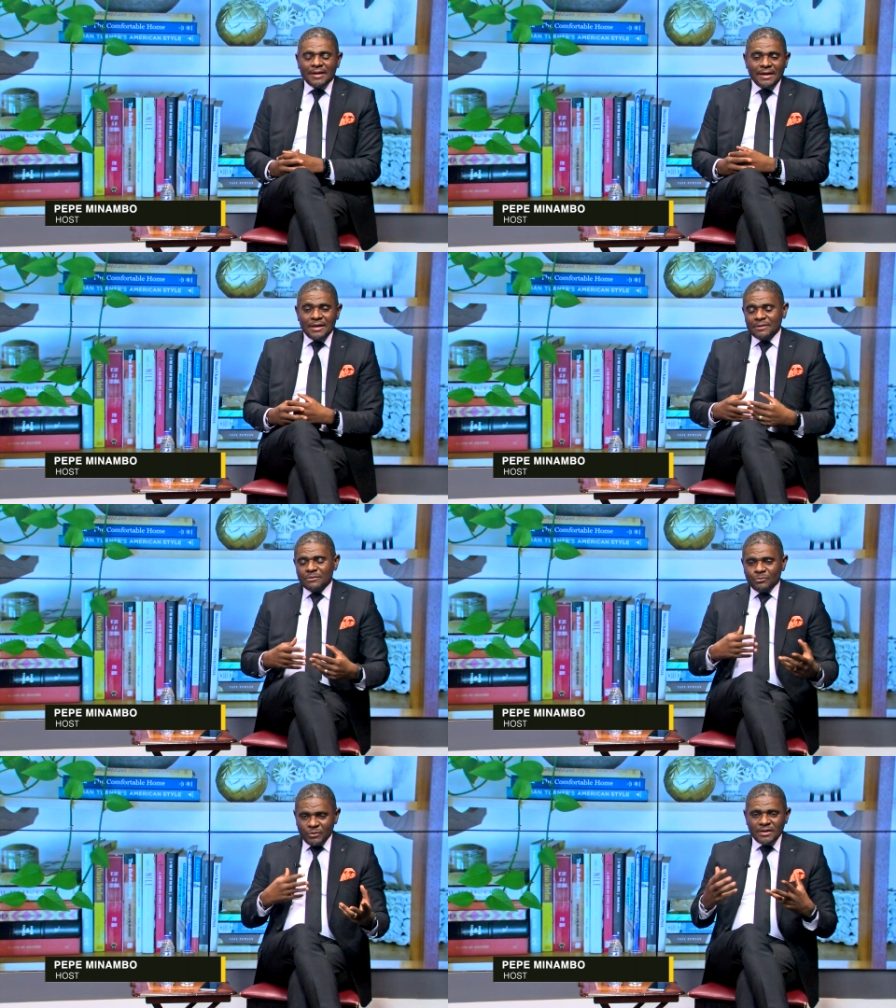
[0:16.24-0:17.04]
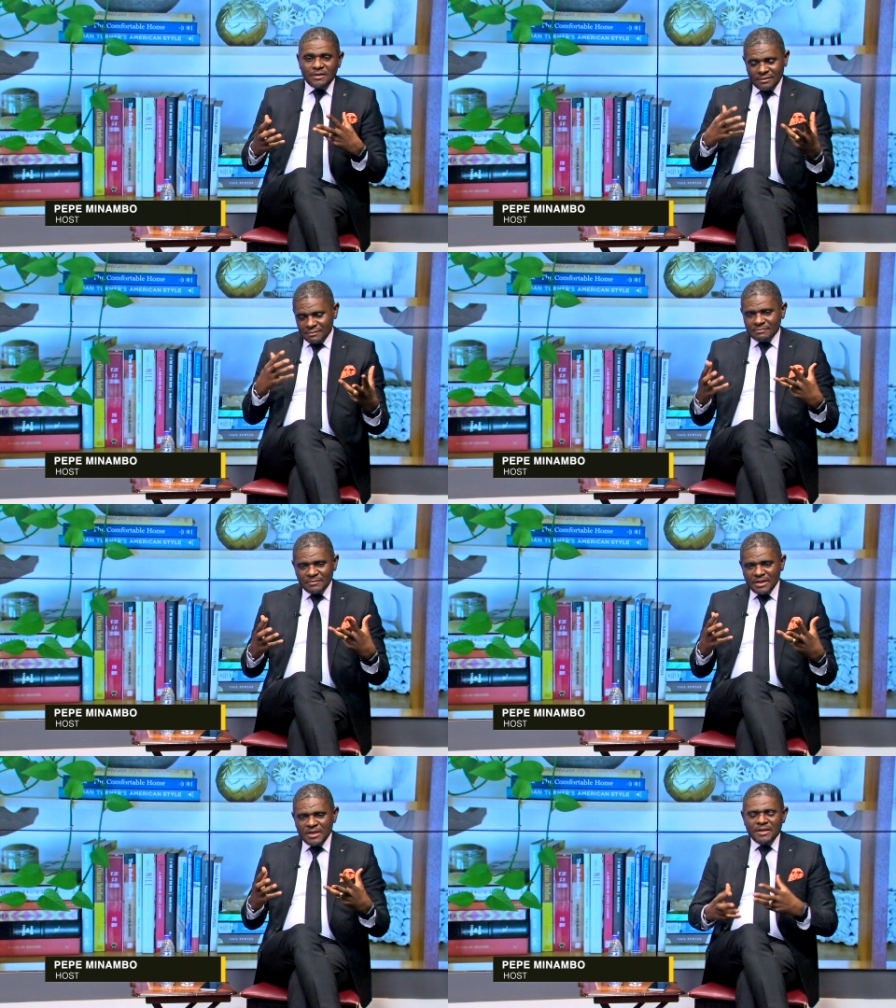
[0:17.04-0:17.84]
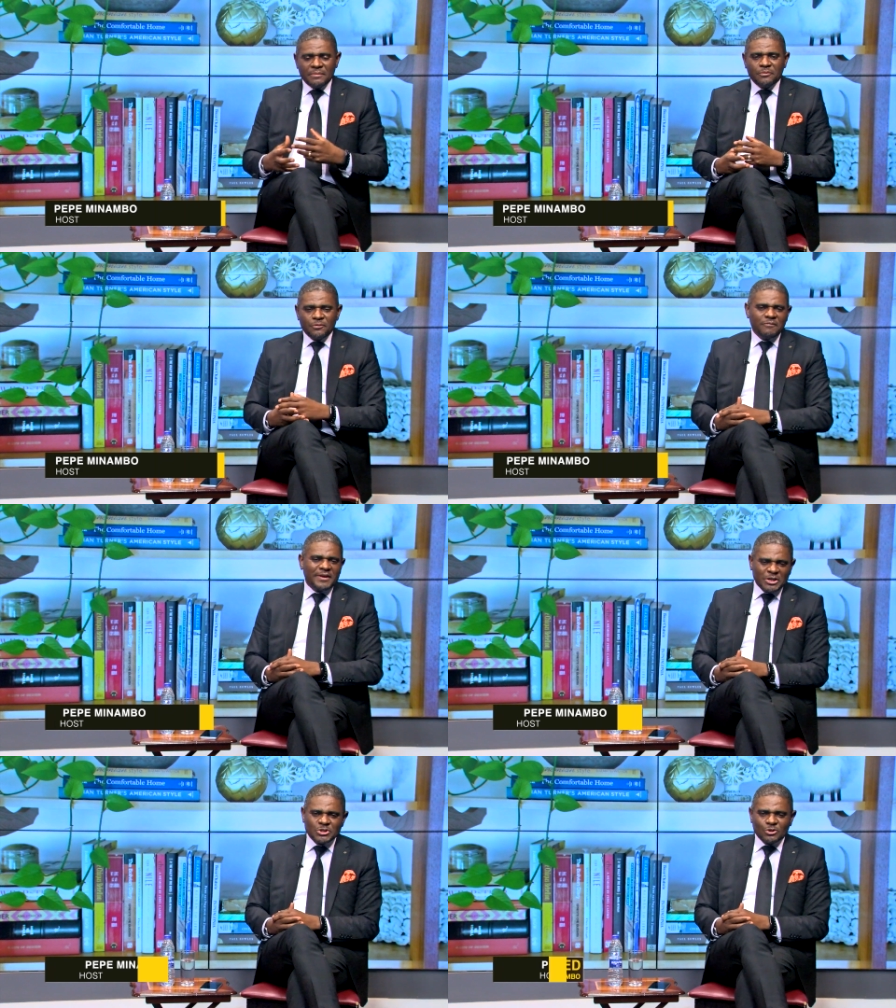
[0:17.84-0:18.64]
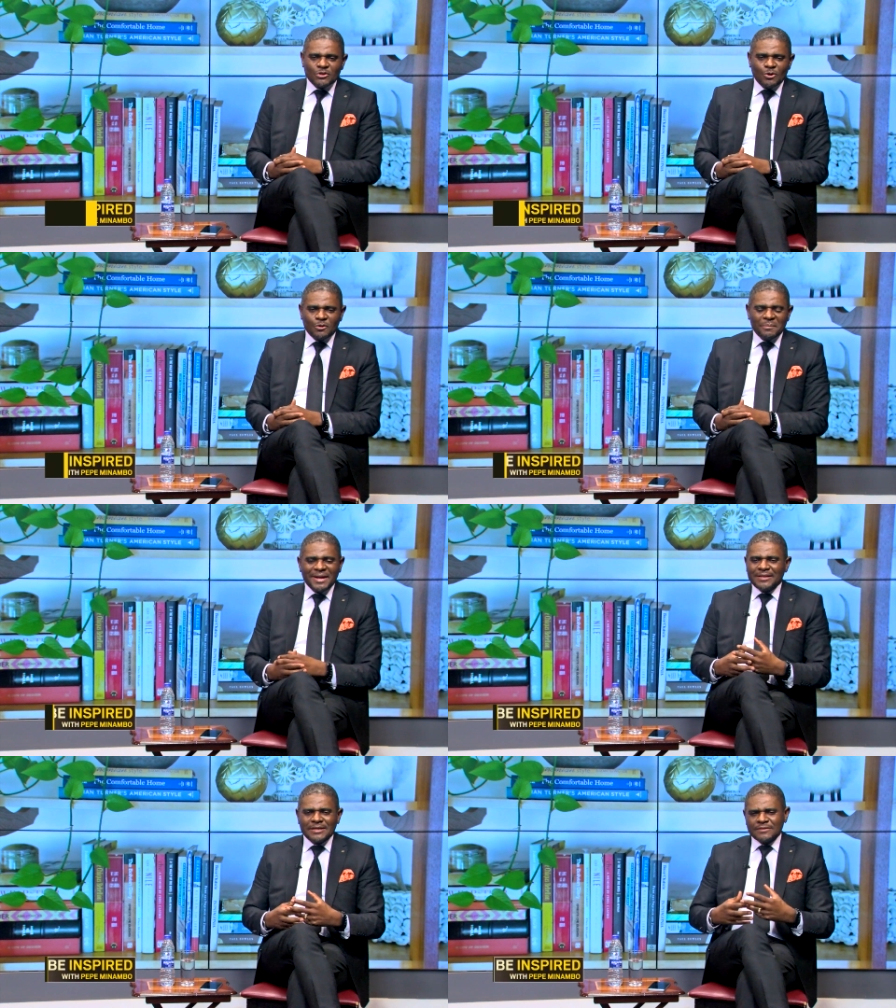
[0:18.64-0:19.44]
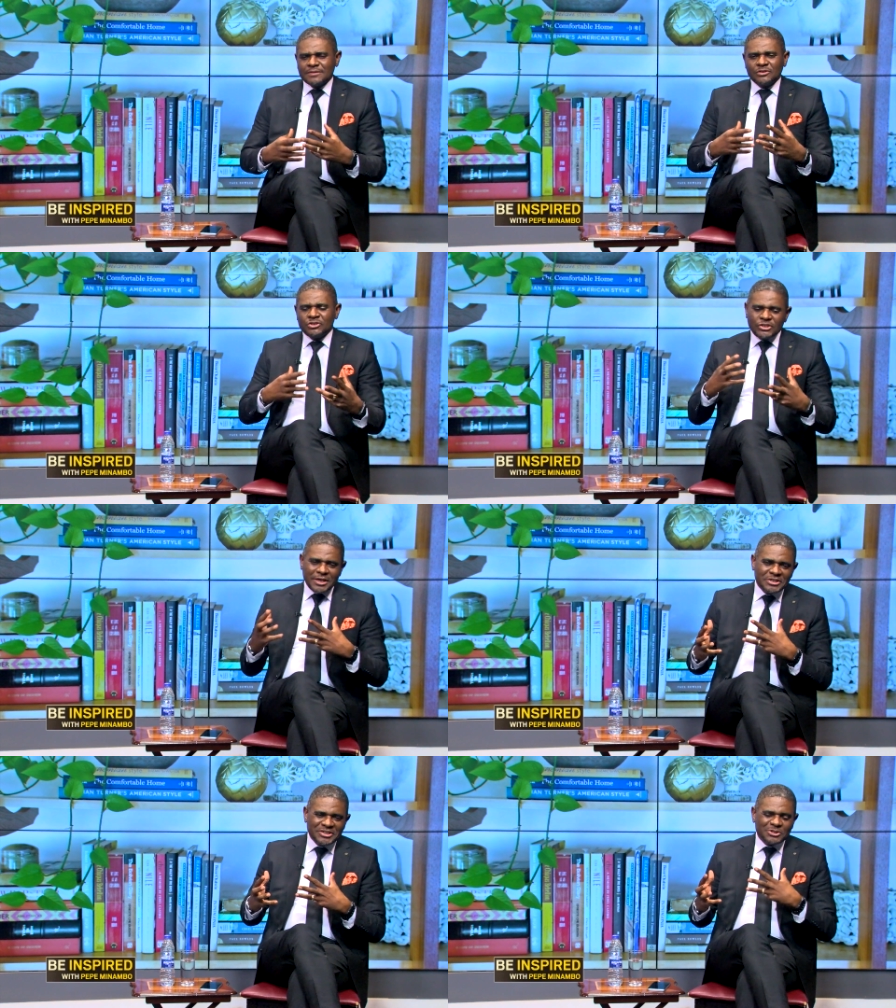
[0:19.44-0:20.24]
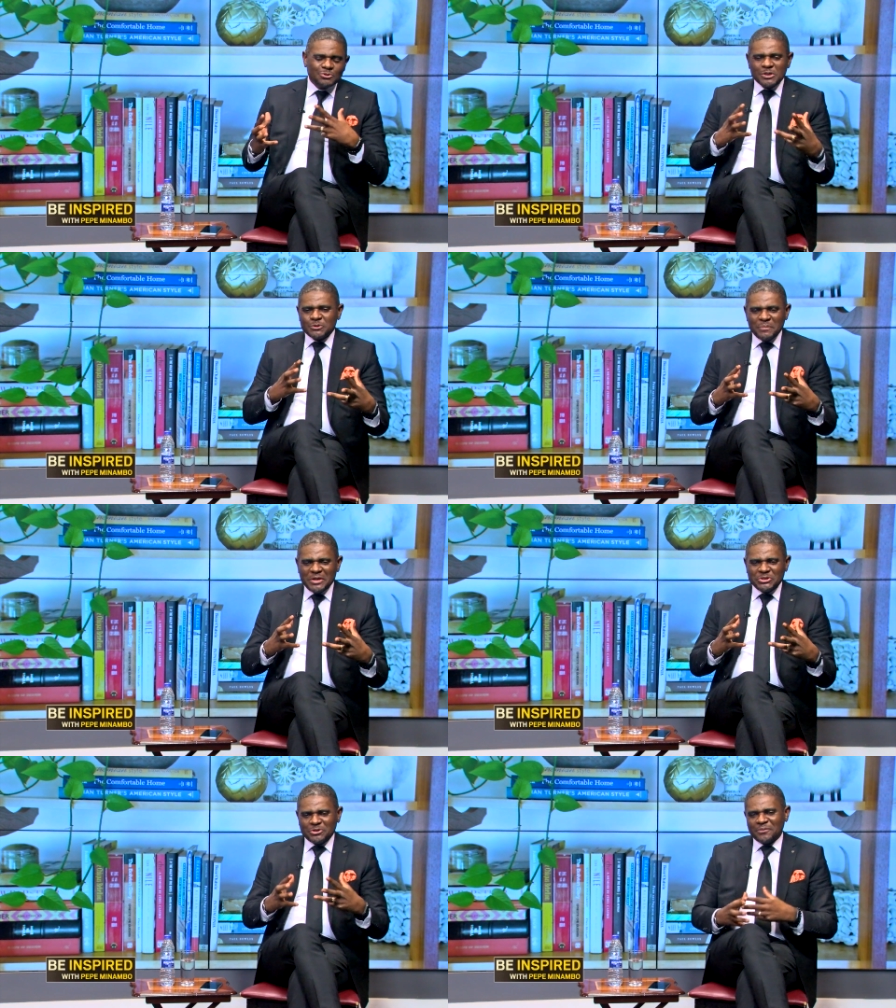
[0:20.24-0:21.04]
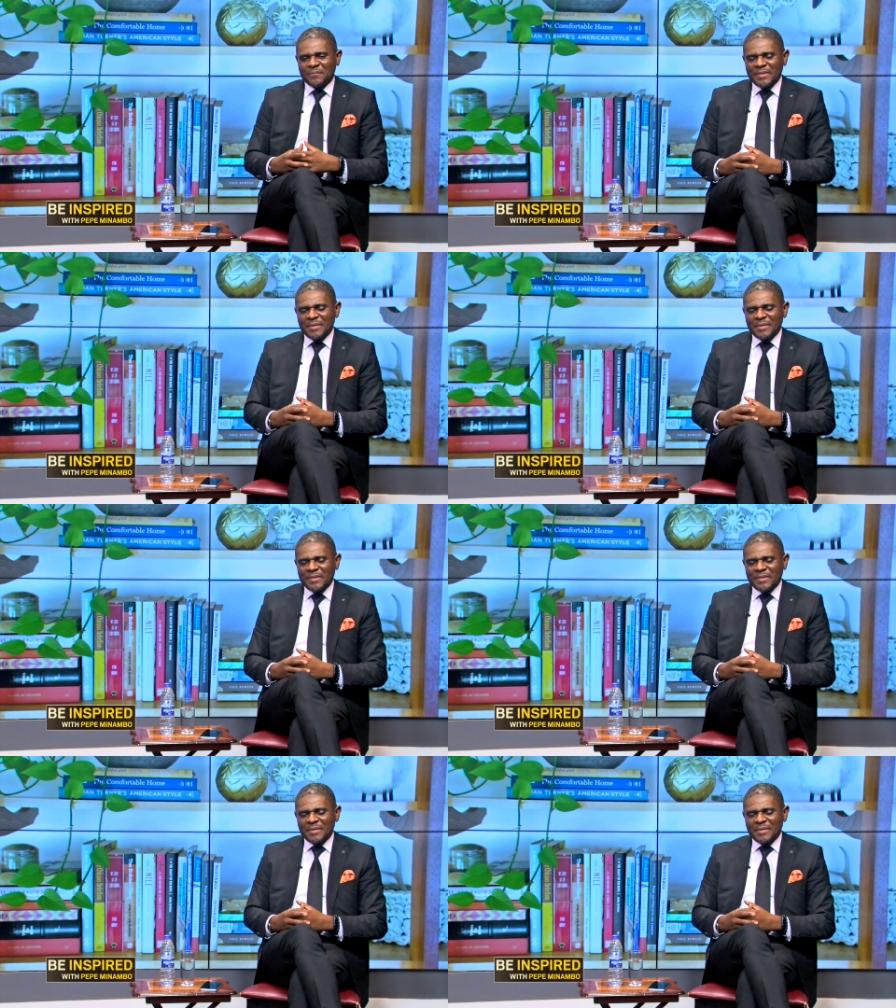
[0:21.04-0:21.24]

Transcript: and really in-depth reflection on matters, change and transformation.